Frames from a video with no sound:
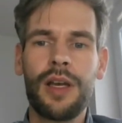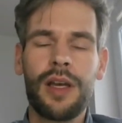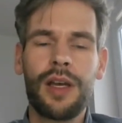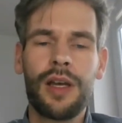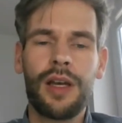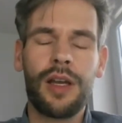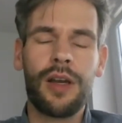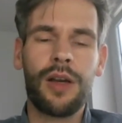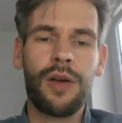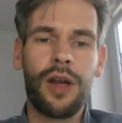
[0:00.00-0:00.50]

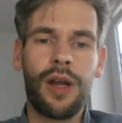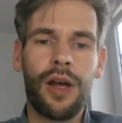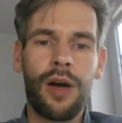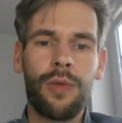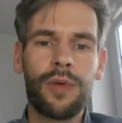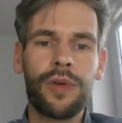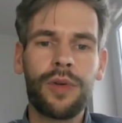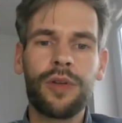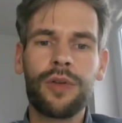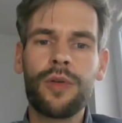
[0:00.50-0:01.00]
And how
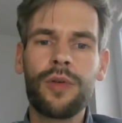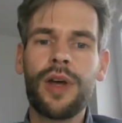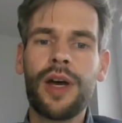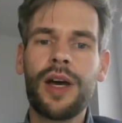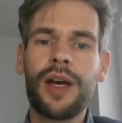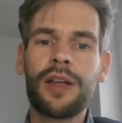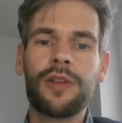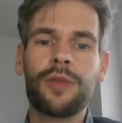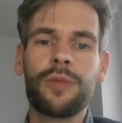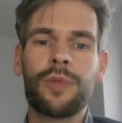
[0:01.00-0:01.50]
would you do
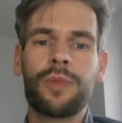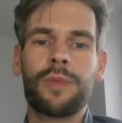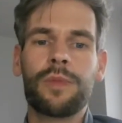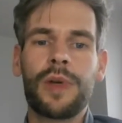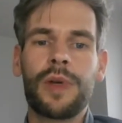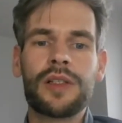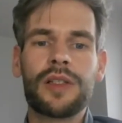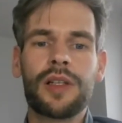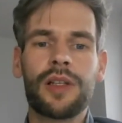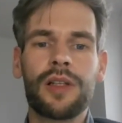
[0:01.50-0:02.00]
that? You would
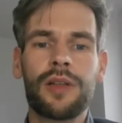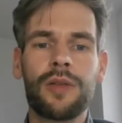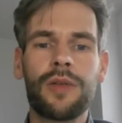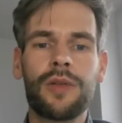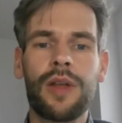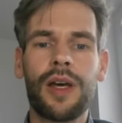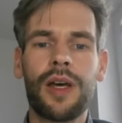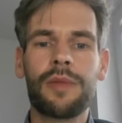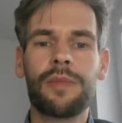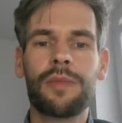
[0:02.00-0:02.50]
basically do
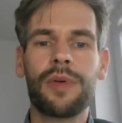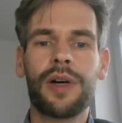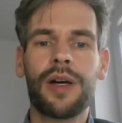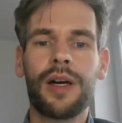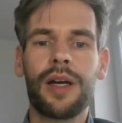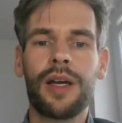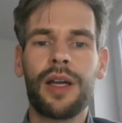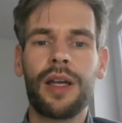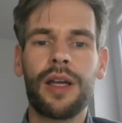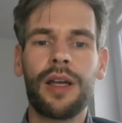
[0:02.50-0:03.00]
that
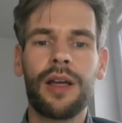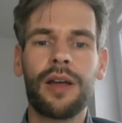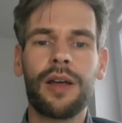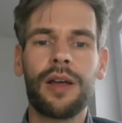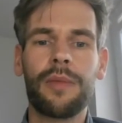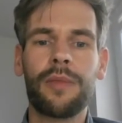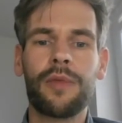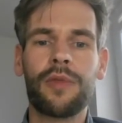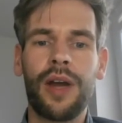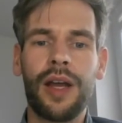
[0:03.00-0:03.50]
by
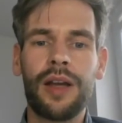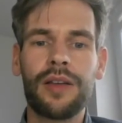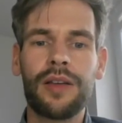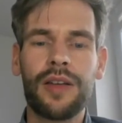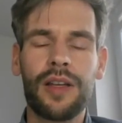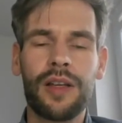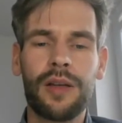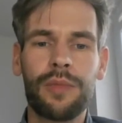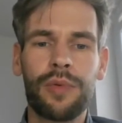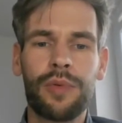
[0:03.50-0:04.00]

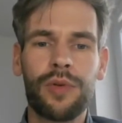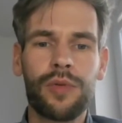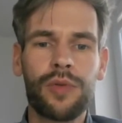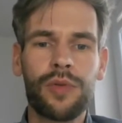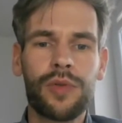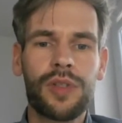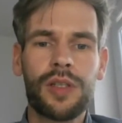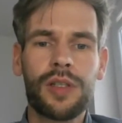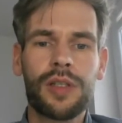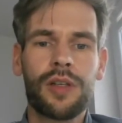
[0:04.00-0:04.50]
granting
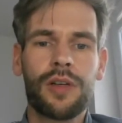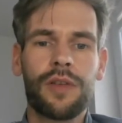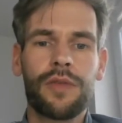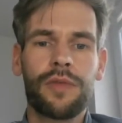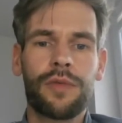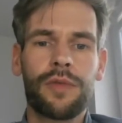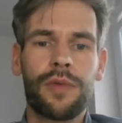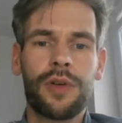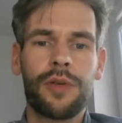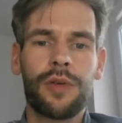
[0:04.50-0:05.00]
producers
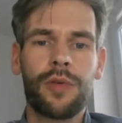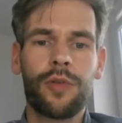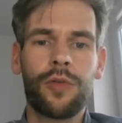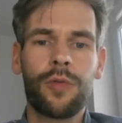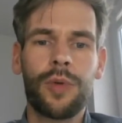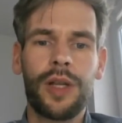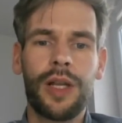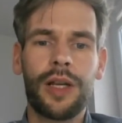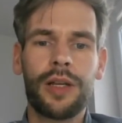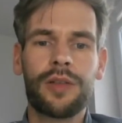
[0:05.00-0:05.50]
of
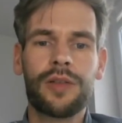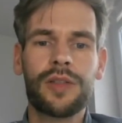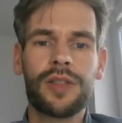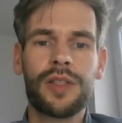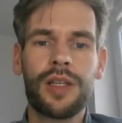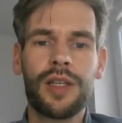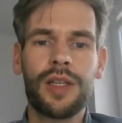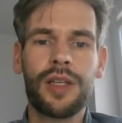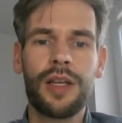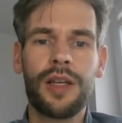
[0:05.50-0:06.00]
renewable
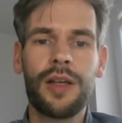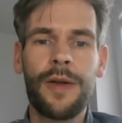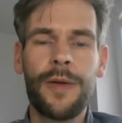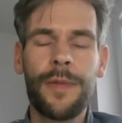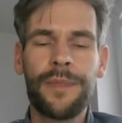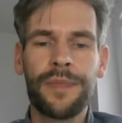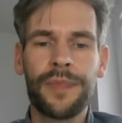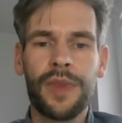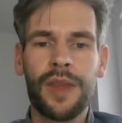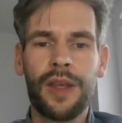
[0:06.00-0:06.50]
electricity
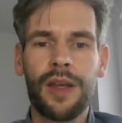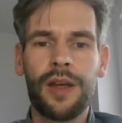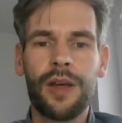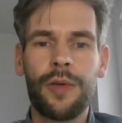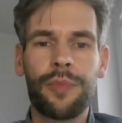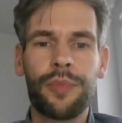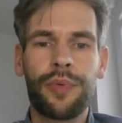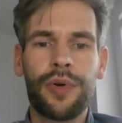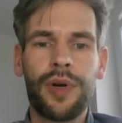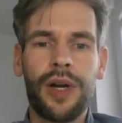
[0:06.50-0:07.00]

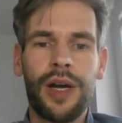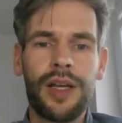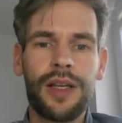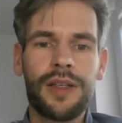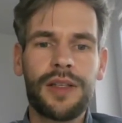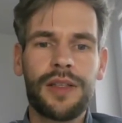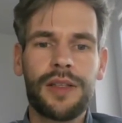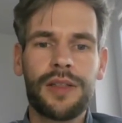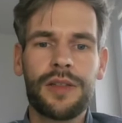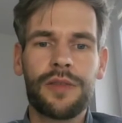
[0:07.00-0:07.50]
a
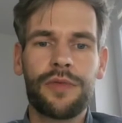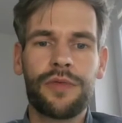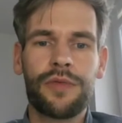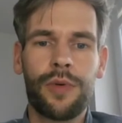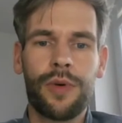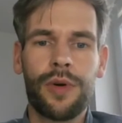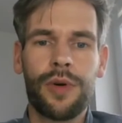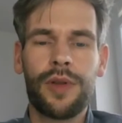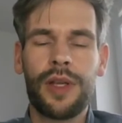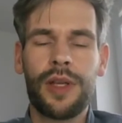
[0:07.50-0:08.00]
price
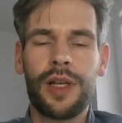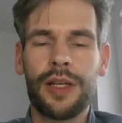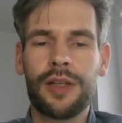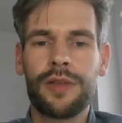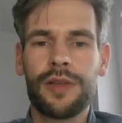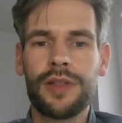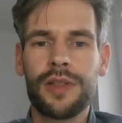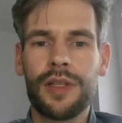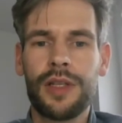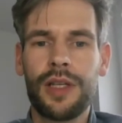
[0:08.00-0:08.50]
for the
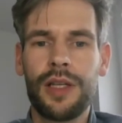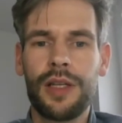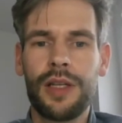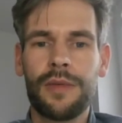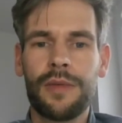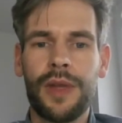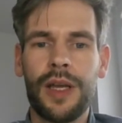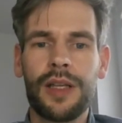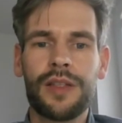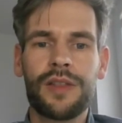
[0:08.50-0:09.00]
electricity
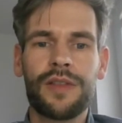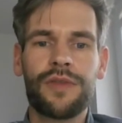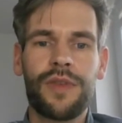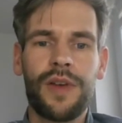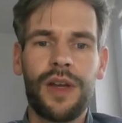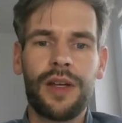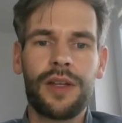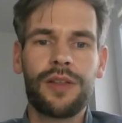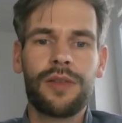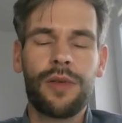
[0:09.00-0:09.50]
that is
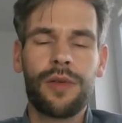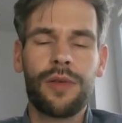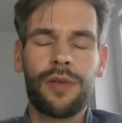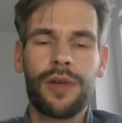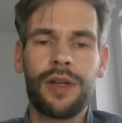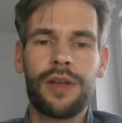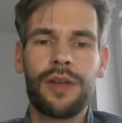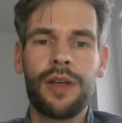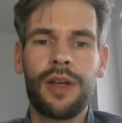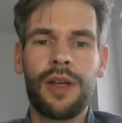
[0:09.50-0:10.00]
fed into the
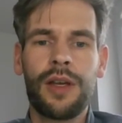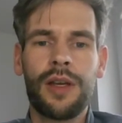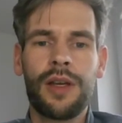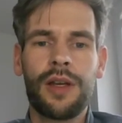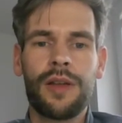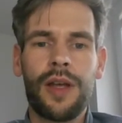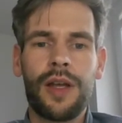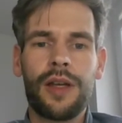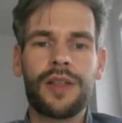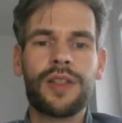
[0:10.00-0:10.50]
grid
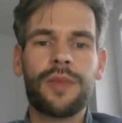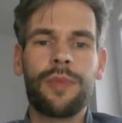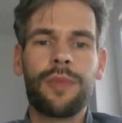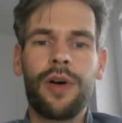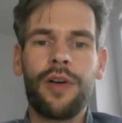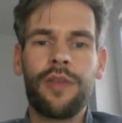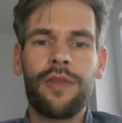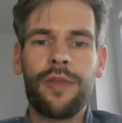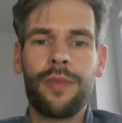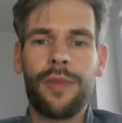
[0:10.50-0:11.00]
that is
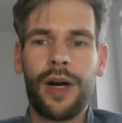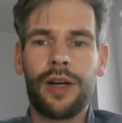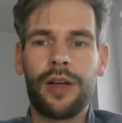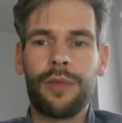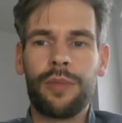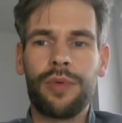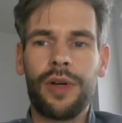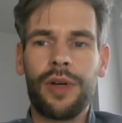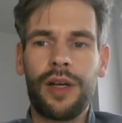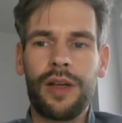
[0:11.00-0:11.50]
above the
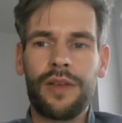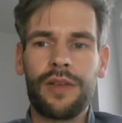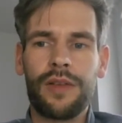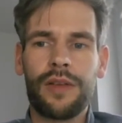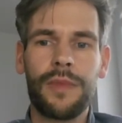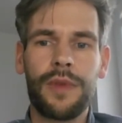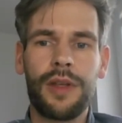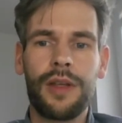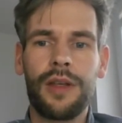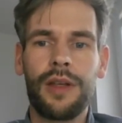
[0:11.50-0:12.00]
market price.
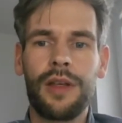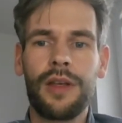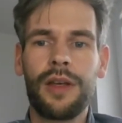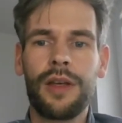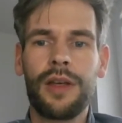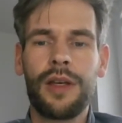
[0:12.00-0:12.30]
The